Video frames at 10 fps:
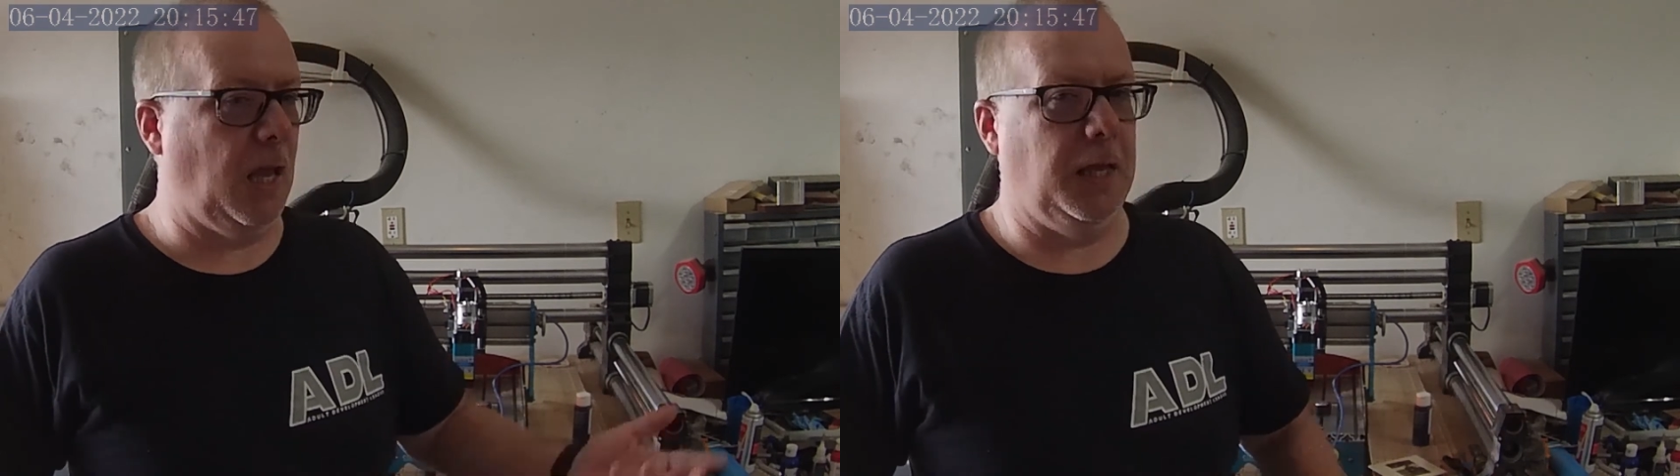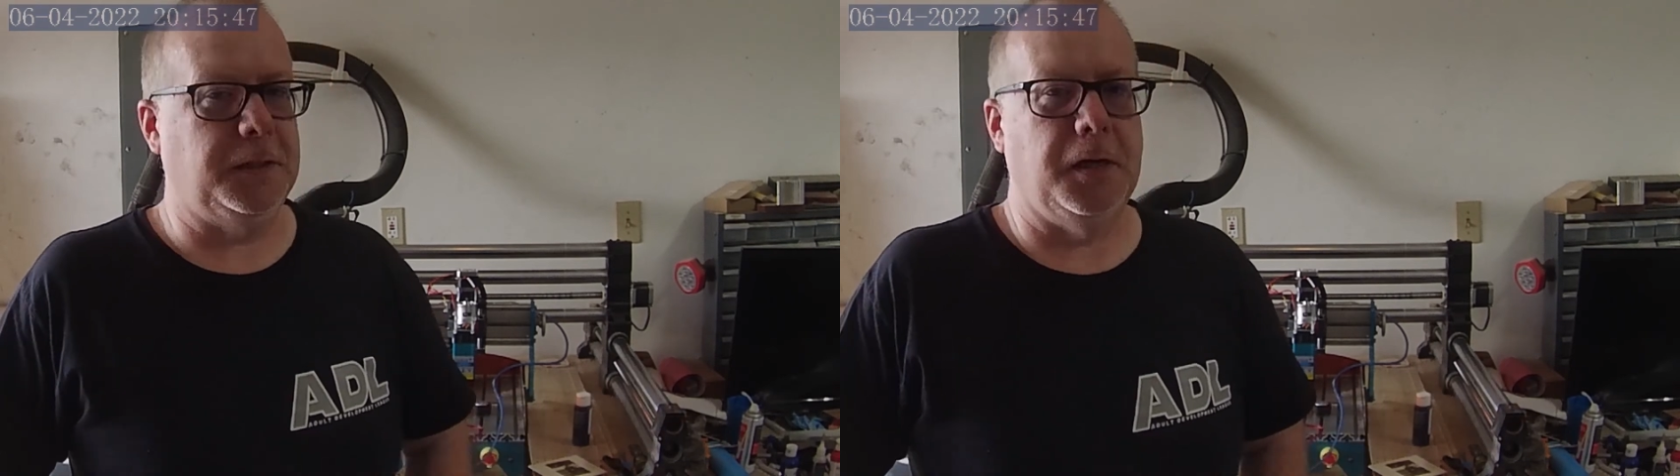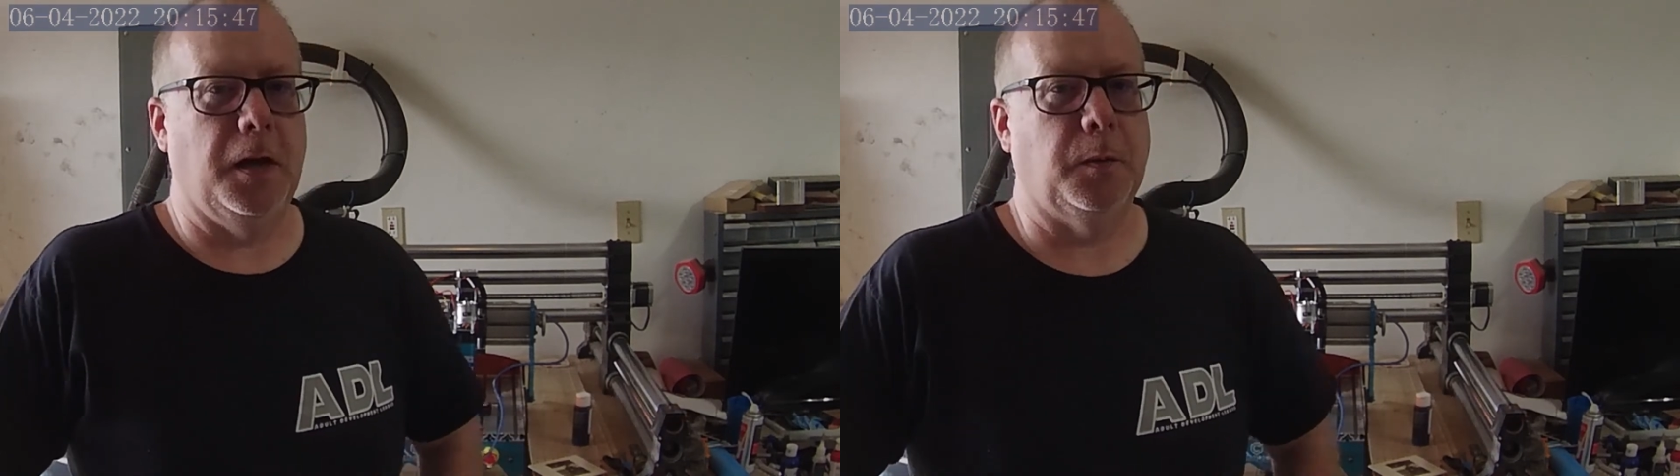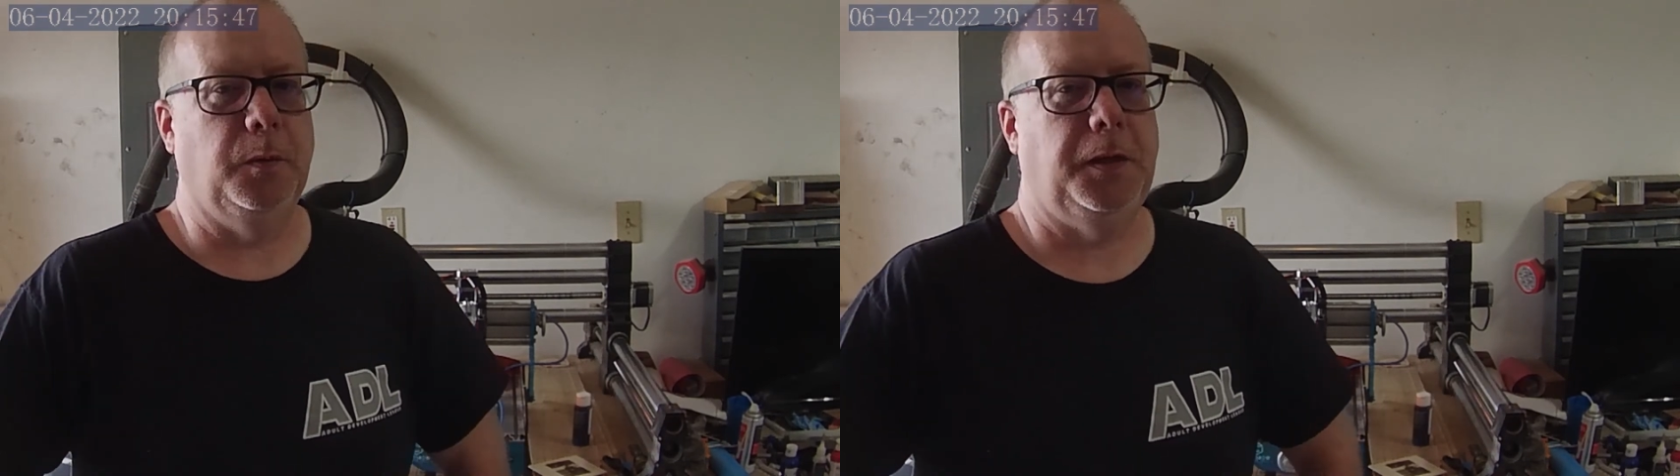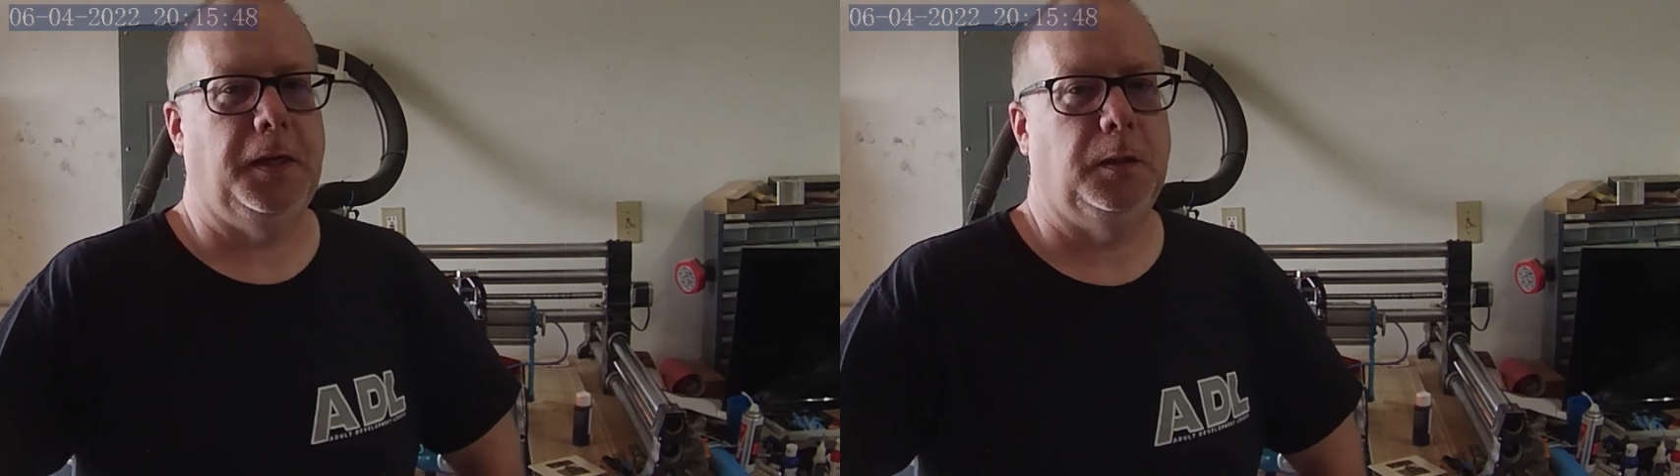It's not
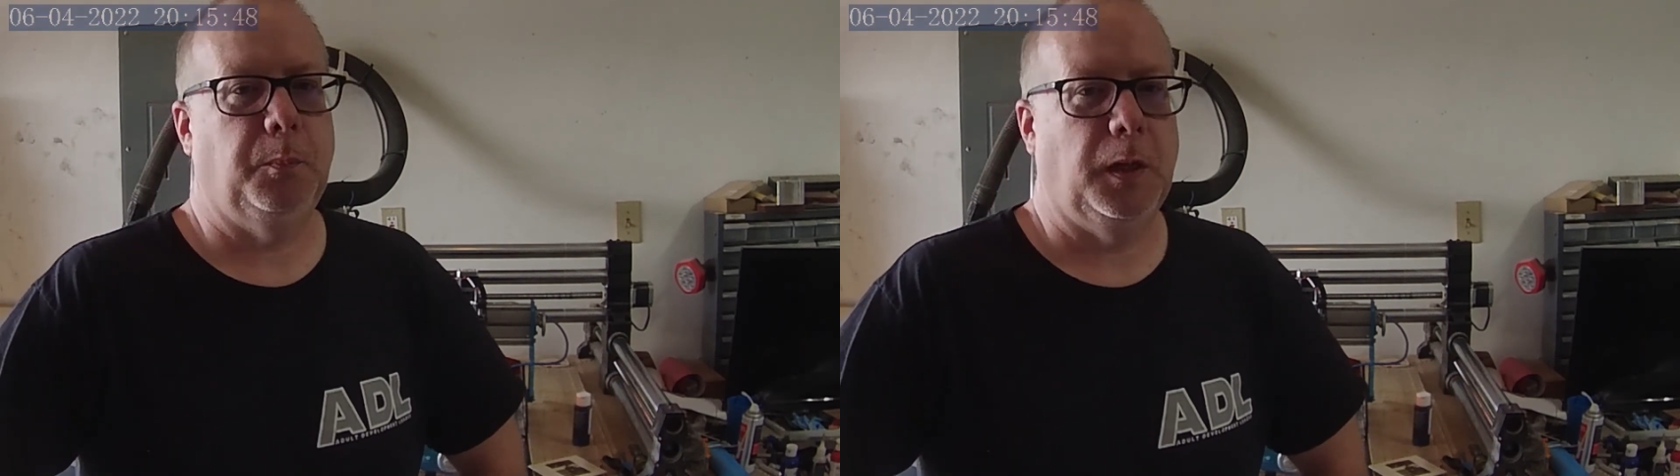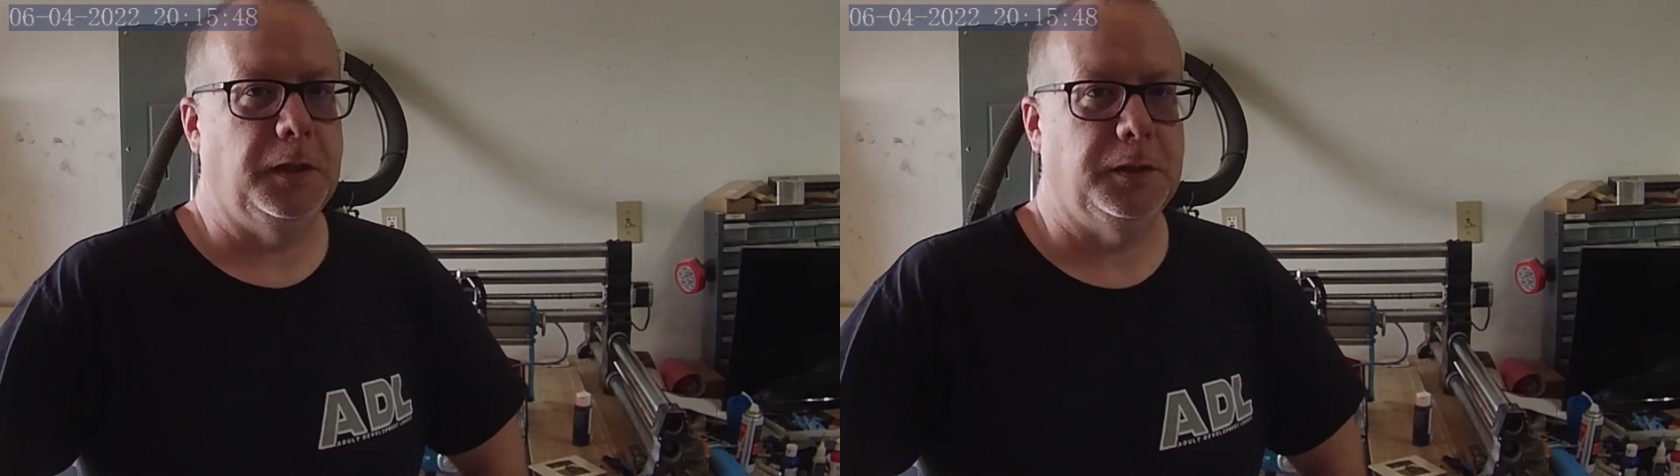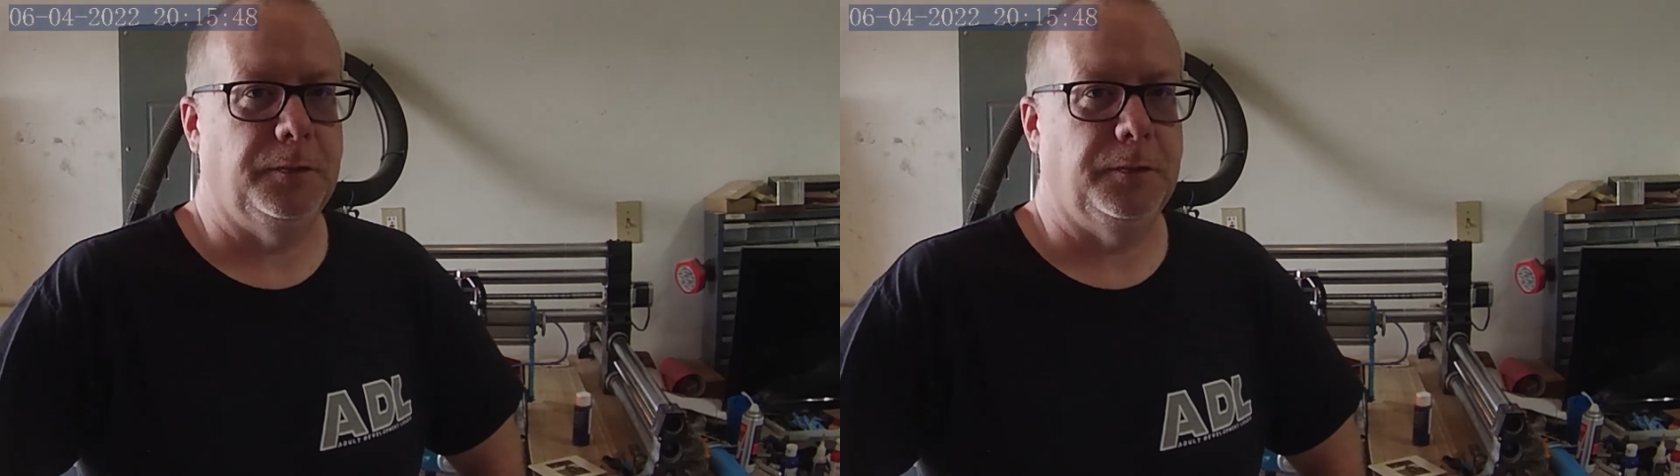going to take the place